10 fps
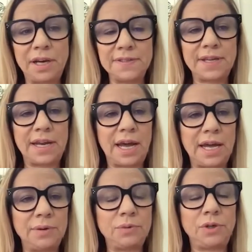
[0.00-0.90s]
else. And
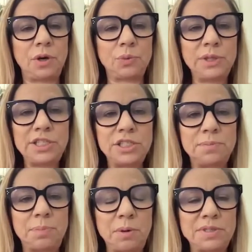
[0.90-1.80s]
I, really
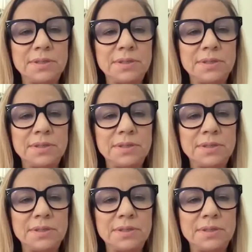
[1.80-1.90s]
spoke